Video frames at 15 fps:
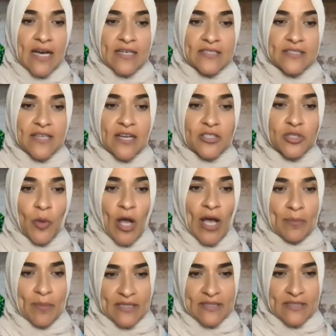Dr.
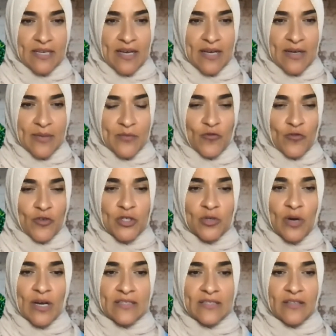Mohamed, for you,
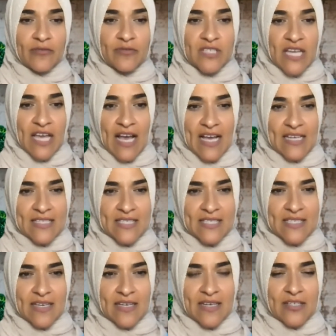I'd love to ask
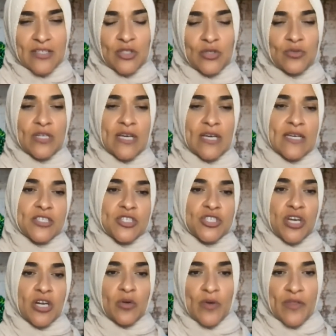you to
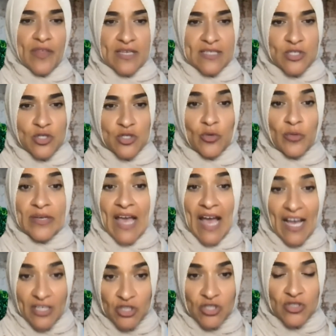share with us your
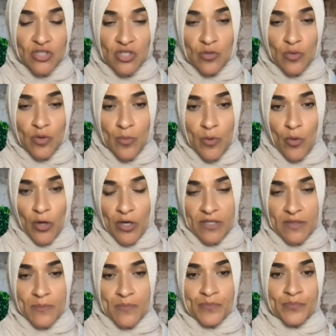reaction to the report,
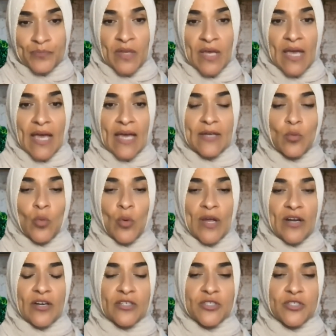and
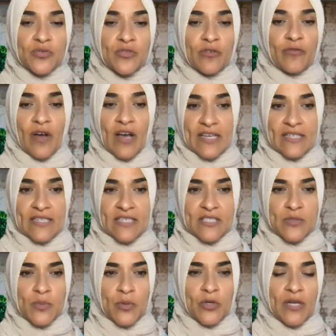where do the findings
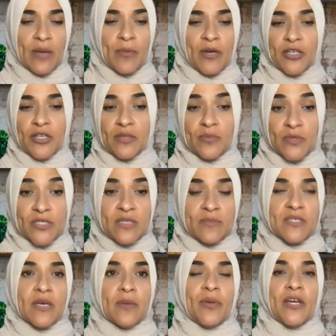put American Muslims
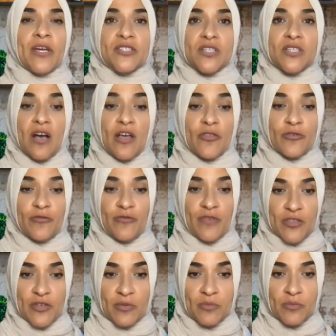compared to other
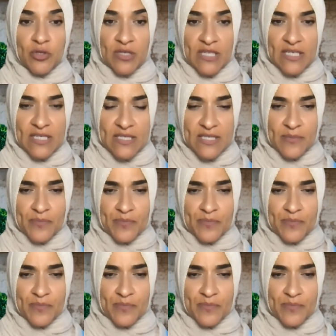faith communities